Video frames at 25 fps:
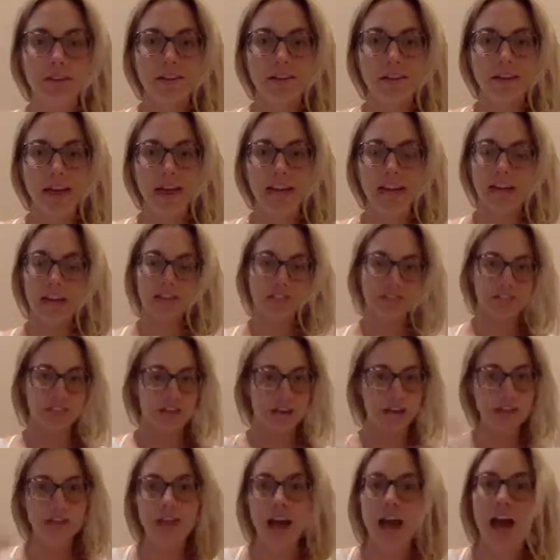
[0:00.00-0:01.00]
And I've
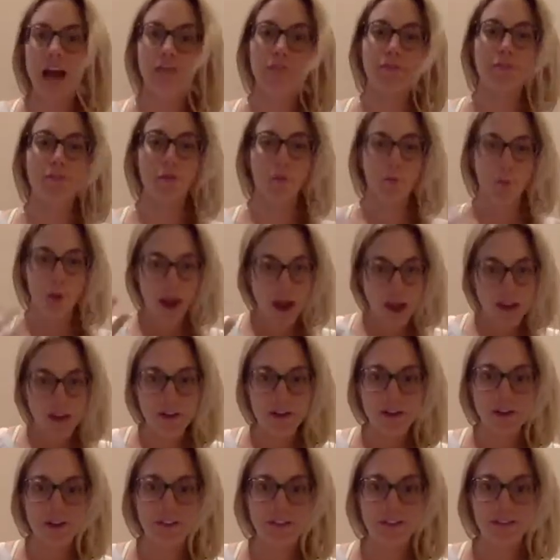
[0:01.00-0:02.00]
done that for a
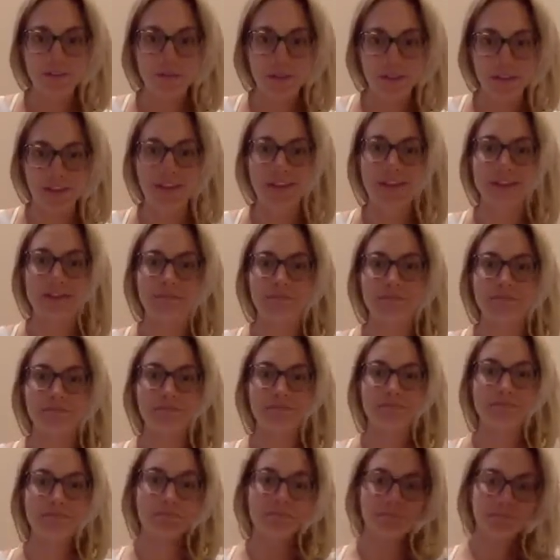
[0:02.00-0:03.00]
while with him,
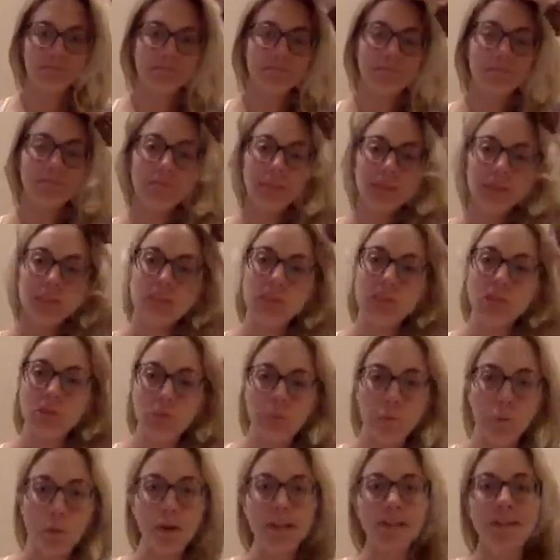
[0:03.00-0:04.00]
to the
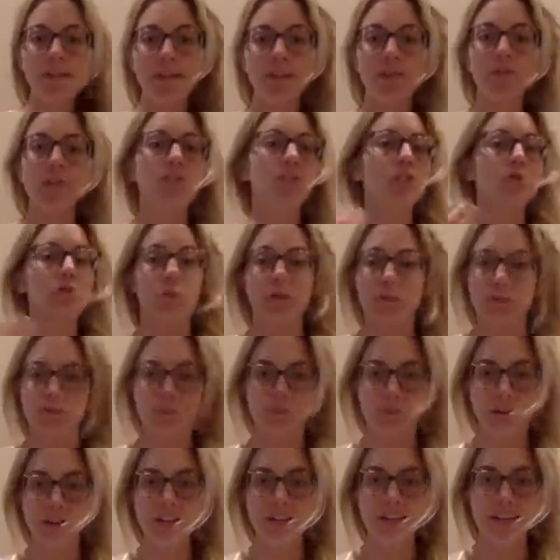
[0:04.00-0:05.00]
point that it just wasn't
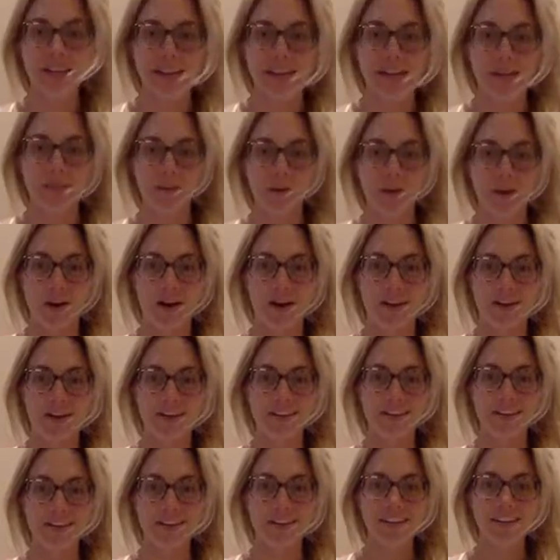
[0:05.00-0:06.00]
working anymore.
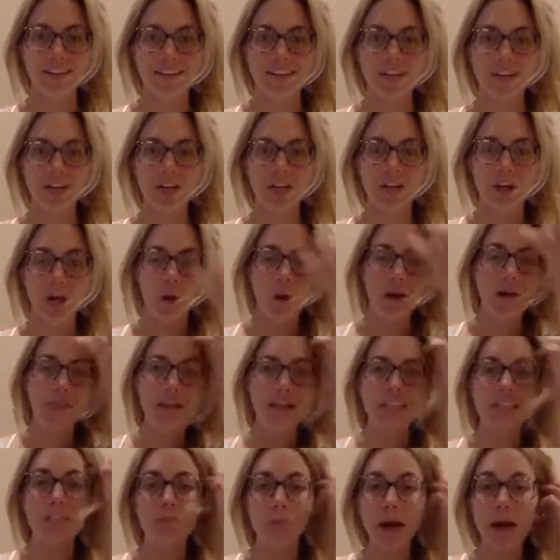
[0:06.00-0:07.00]
And
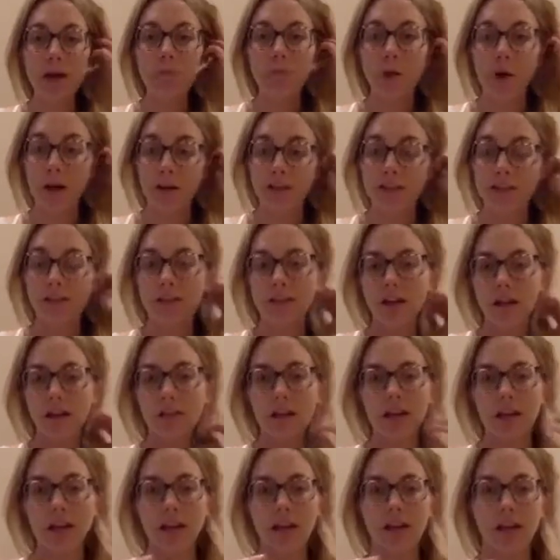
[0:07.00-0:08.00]
that's my part. It's not
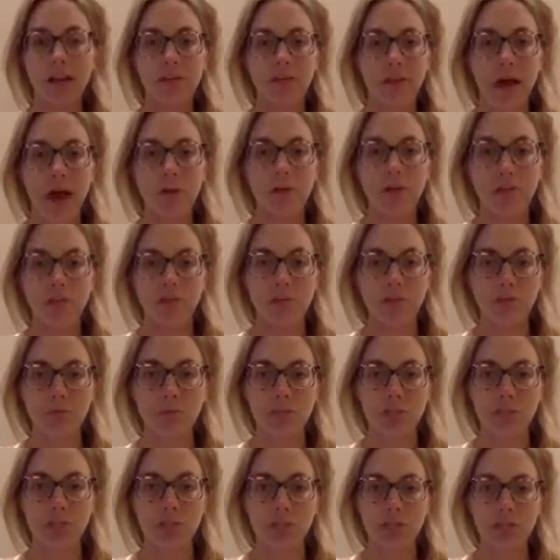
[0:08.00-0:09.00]
like it
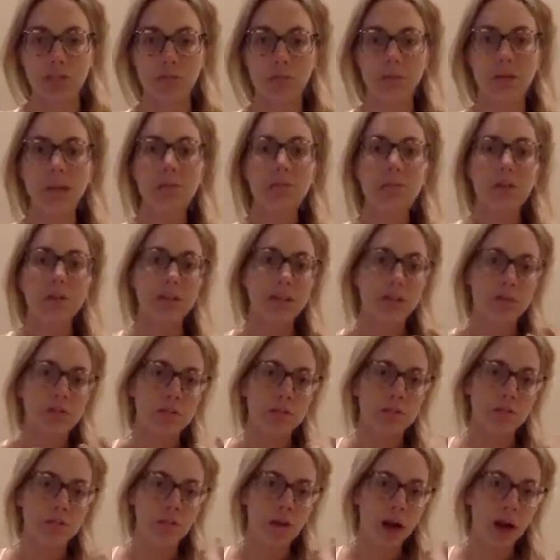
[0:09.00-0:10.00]
was just me, but there
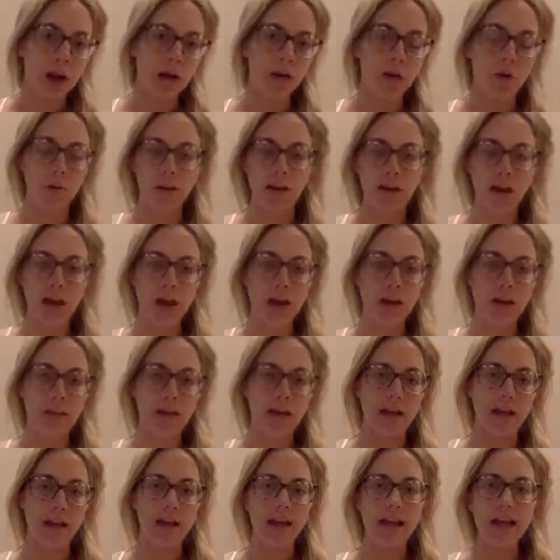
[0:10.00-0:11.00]
was a lot going on
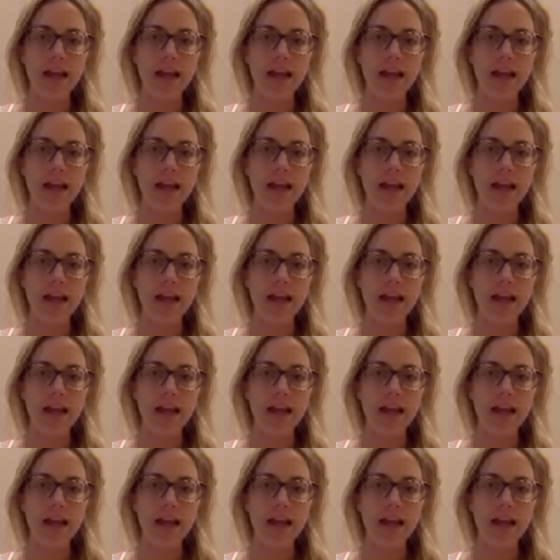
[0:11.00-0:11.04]
that